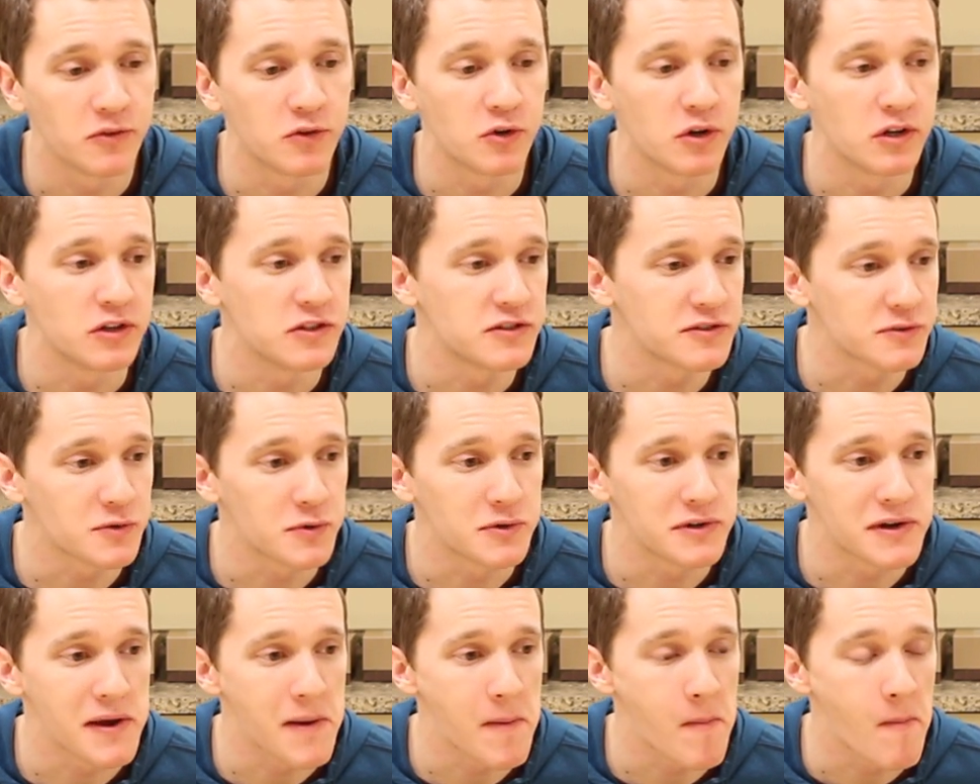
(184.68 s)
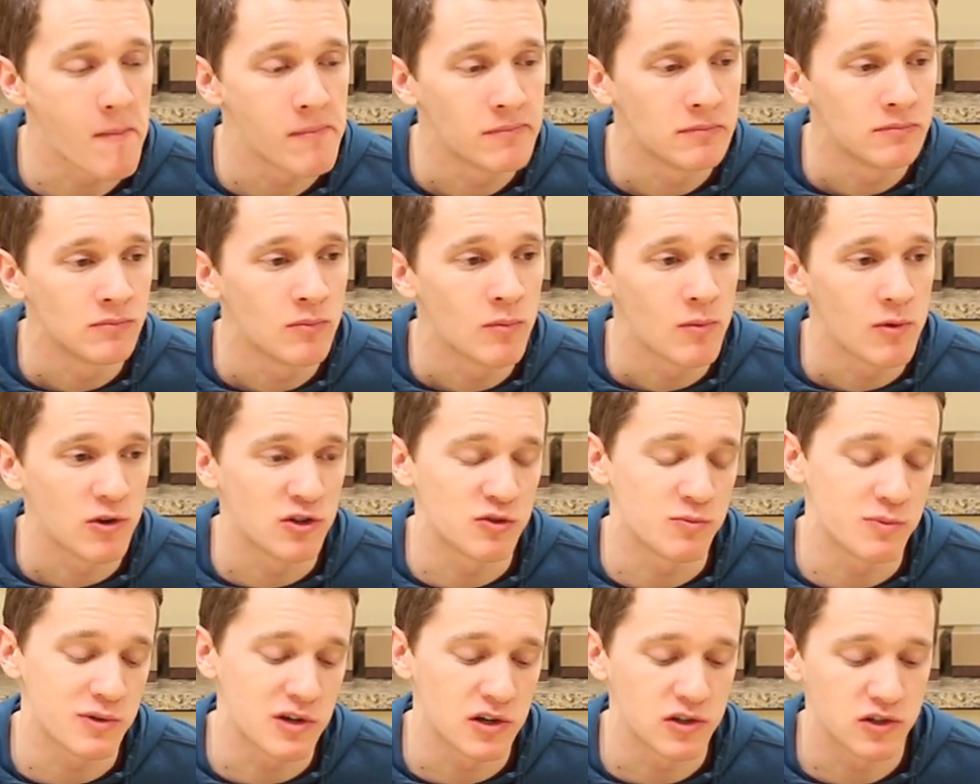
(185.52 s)
during the school day
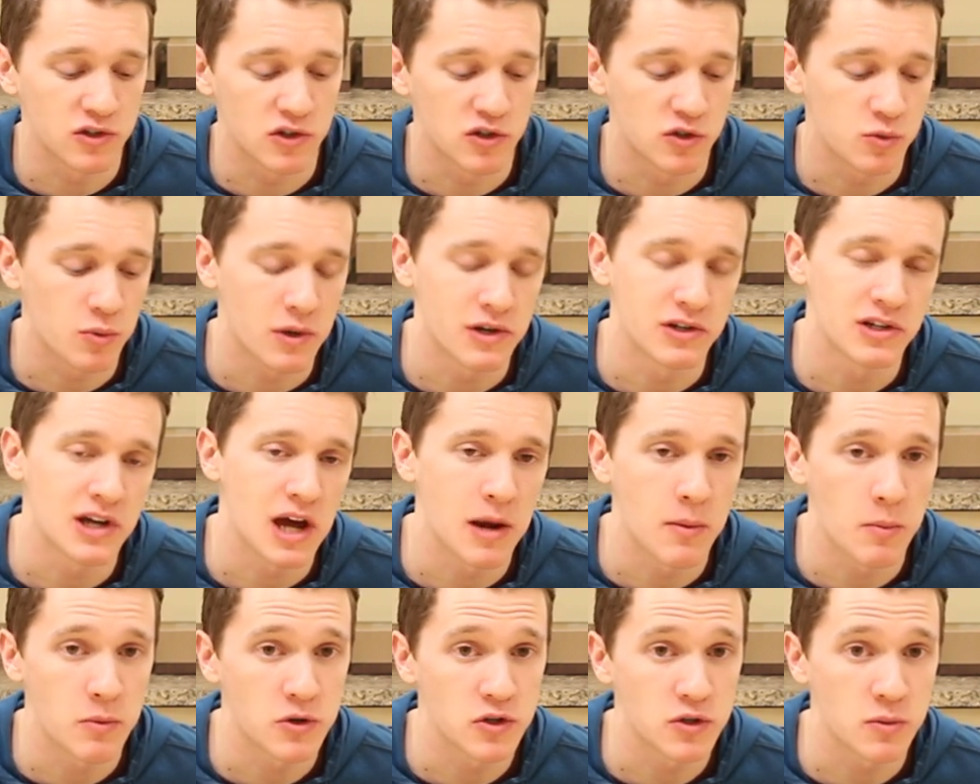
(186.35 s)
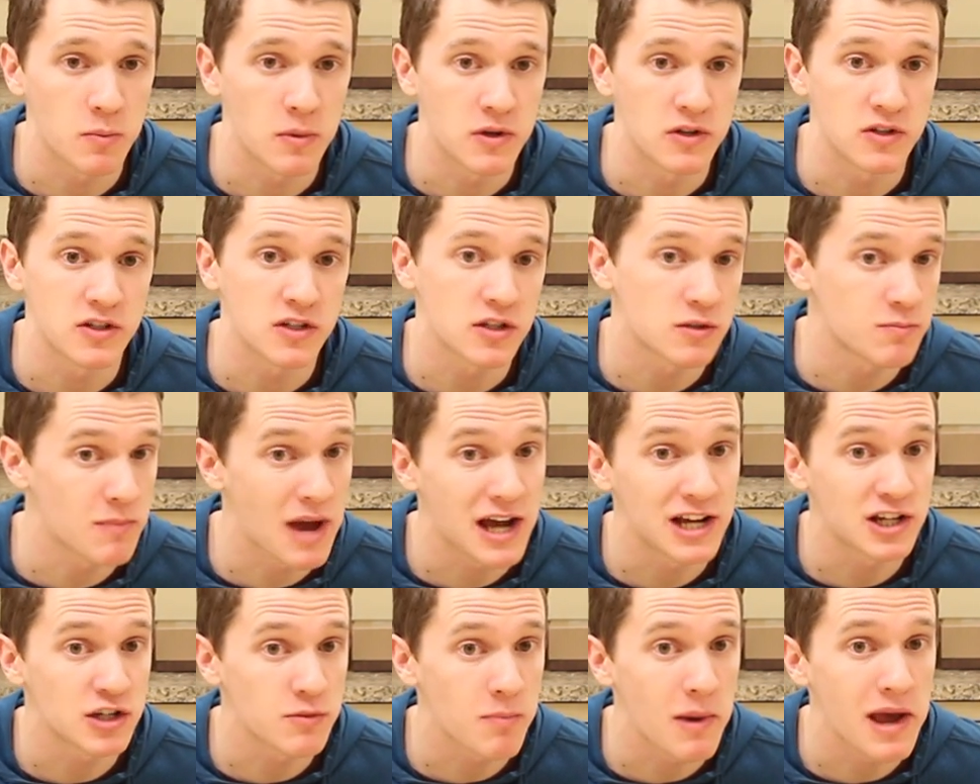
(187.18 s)
is because there's one time where someone
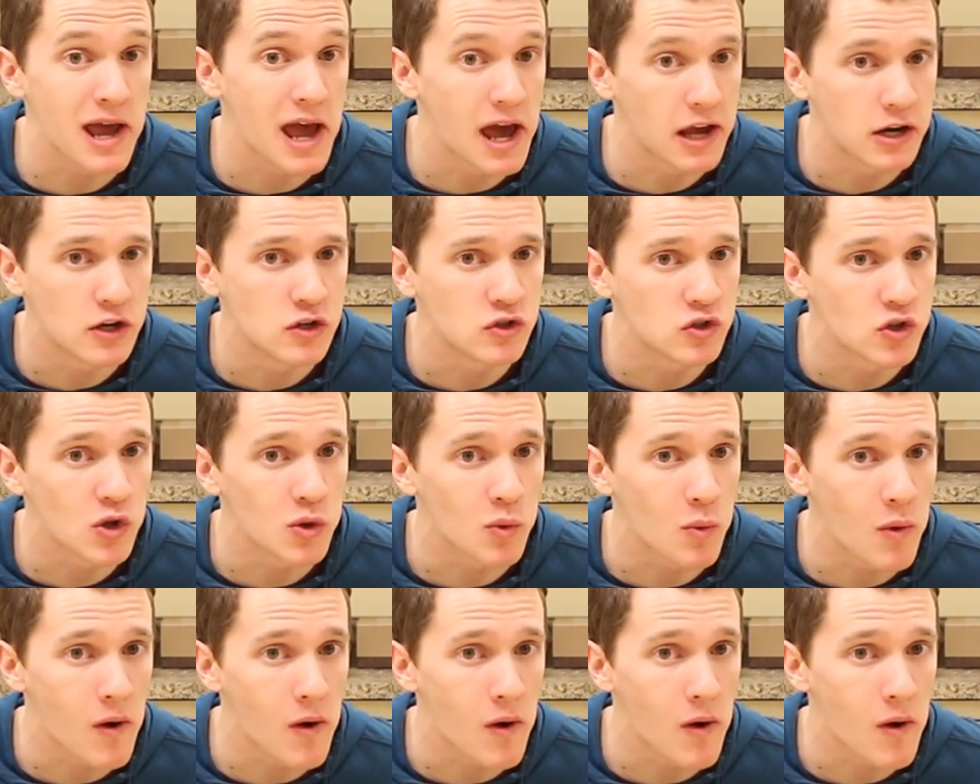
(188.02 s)
smashed my head into the